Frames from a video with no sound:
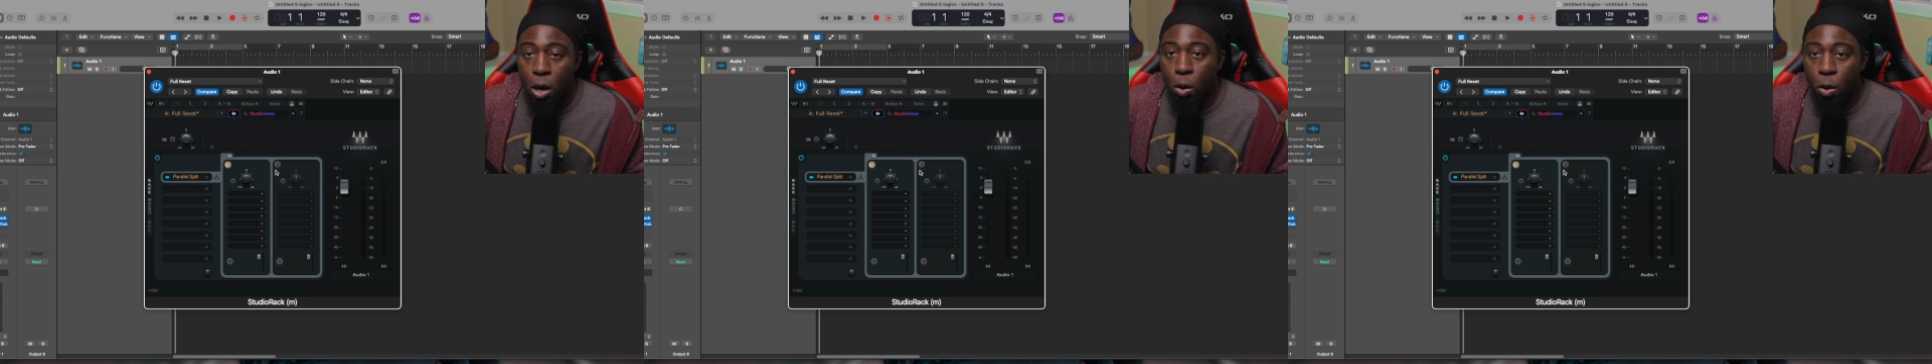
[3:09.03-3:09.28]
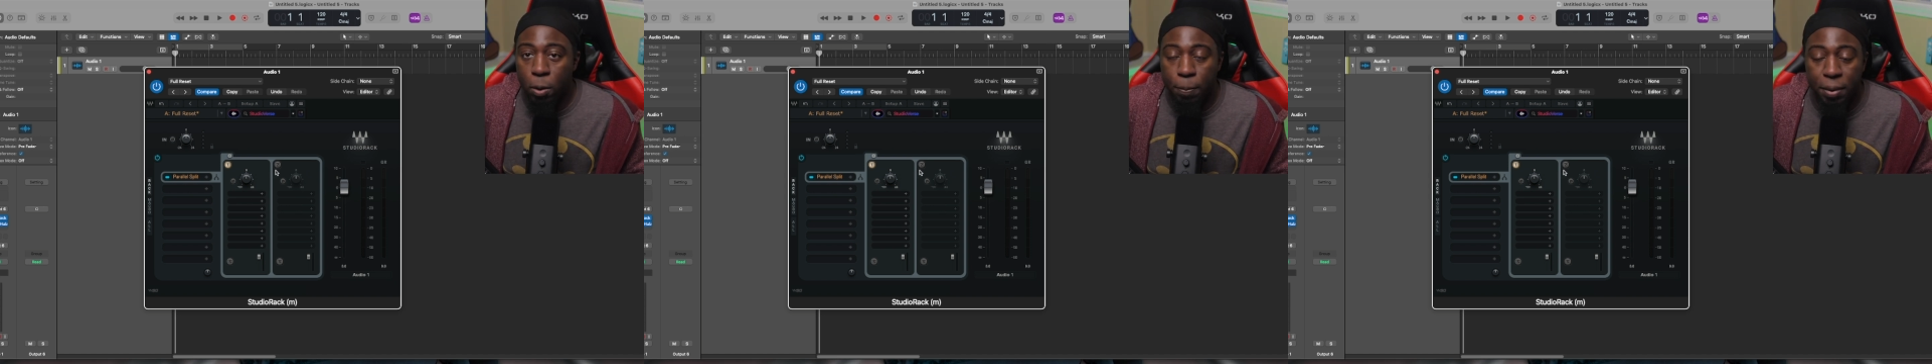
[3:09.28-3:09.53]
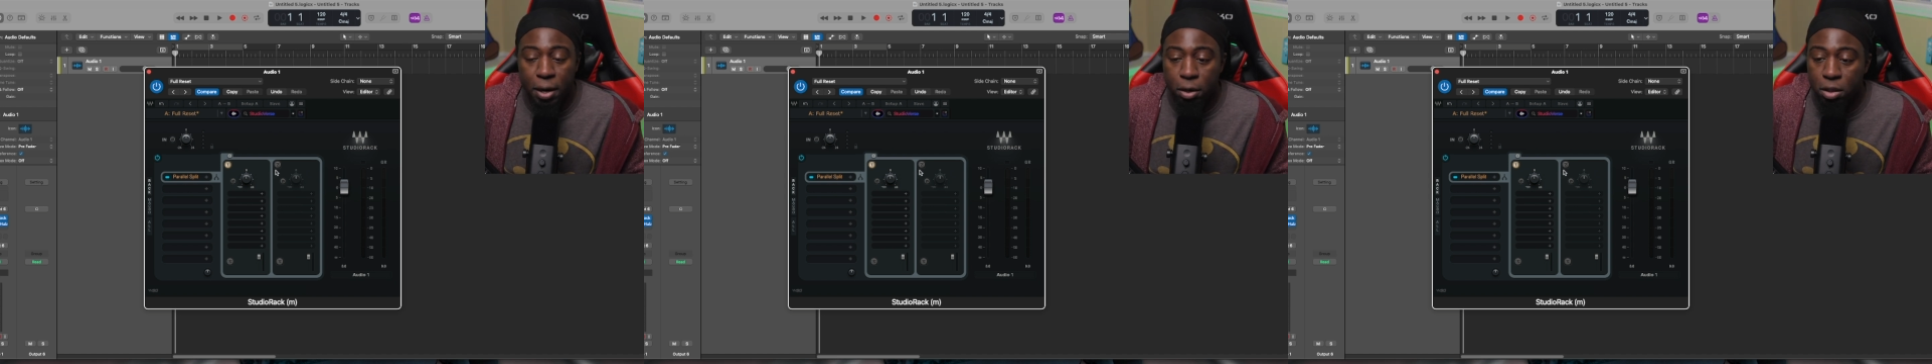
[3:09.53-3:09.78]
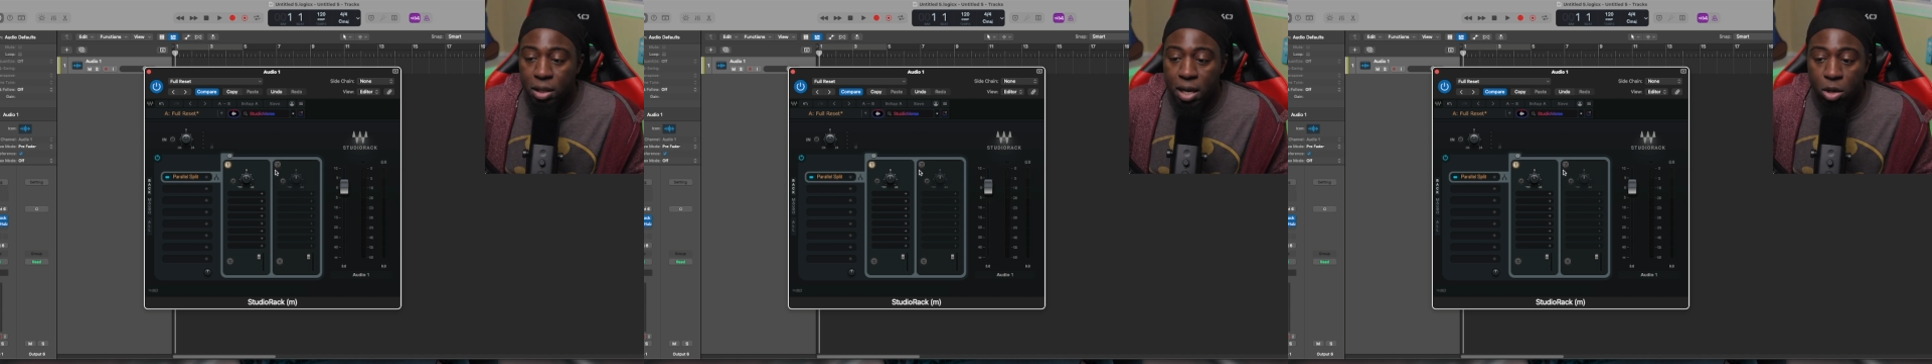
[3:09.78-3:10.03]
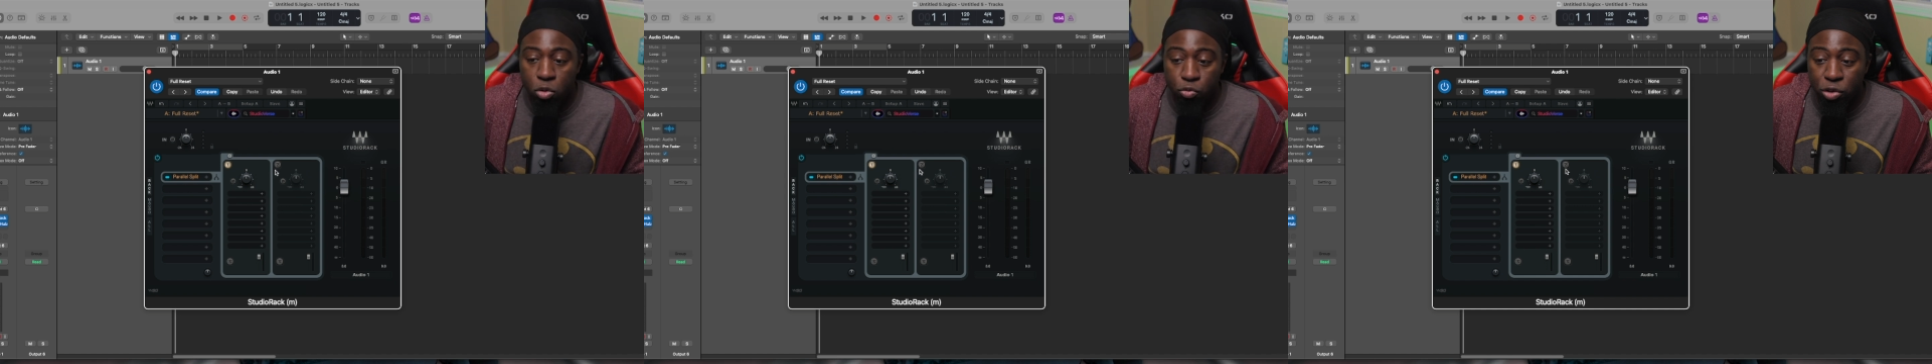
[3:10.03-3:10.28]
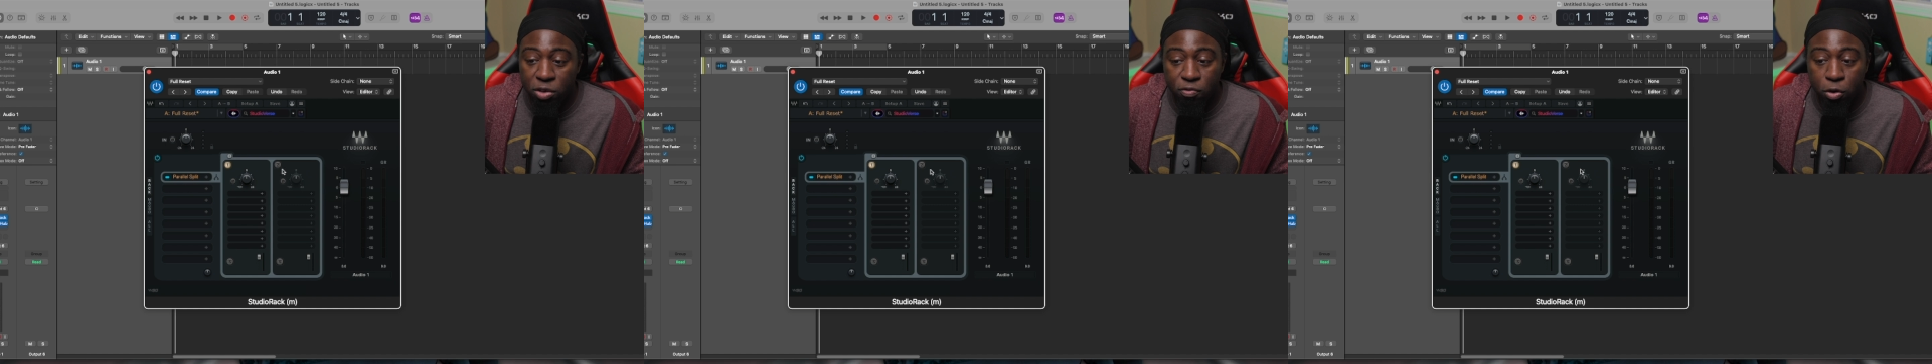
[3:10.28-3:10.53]
or parallel
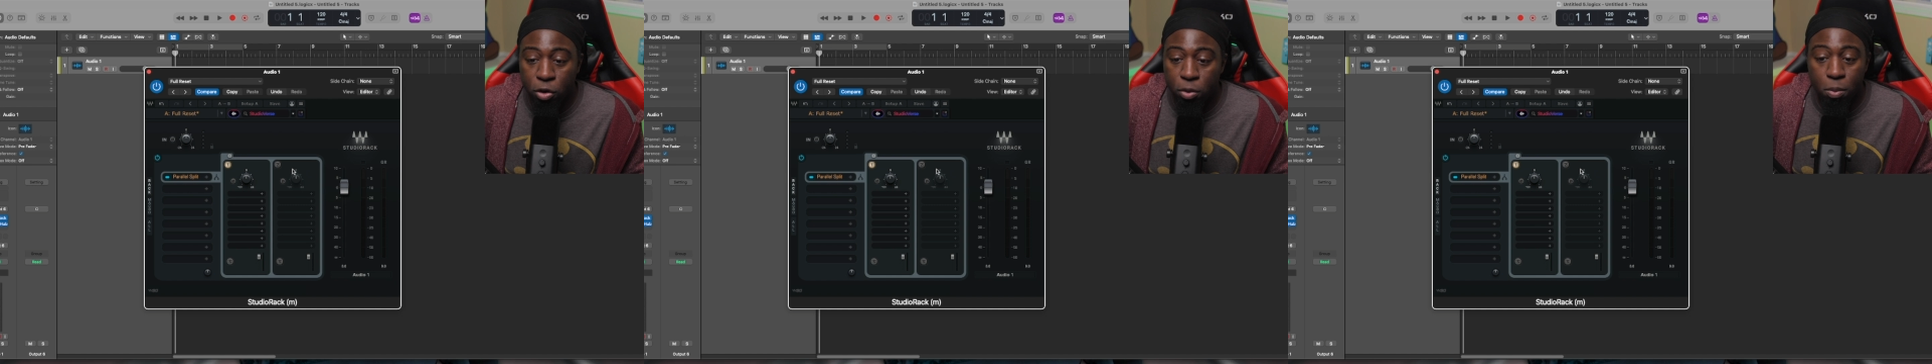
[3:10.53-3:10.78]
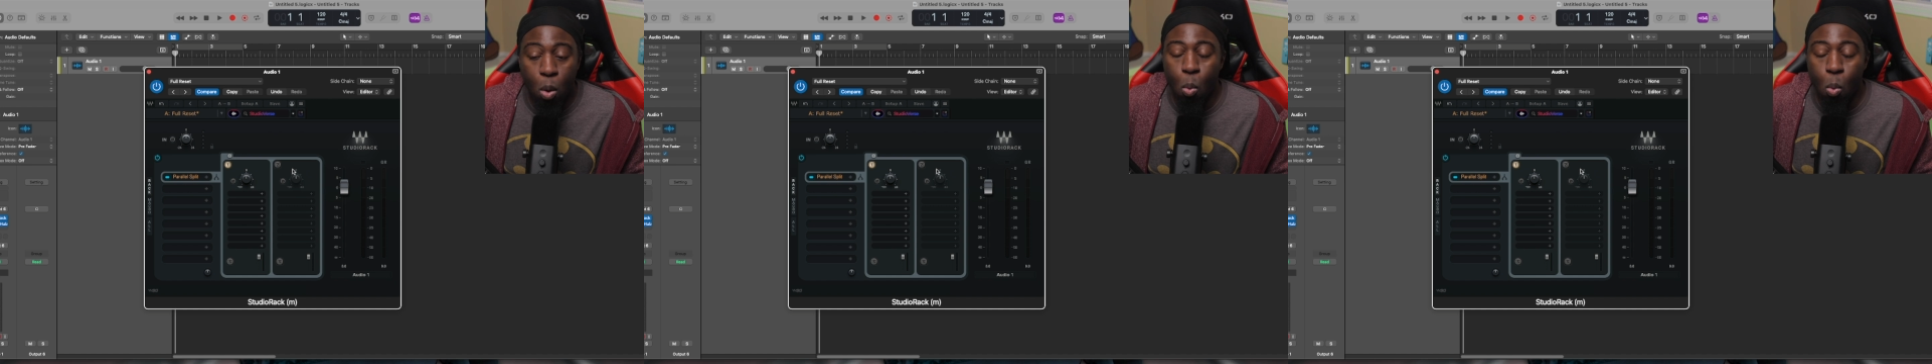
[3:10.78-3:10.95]
reverb,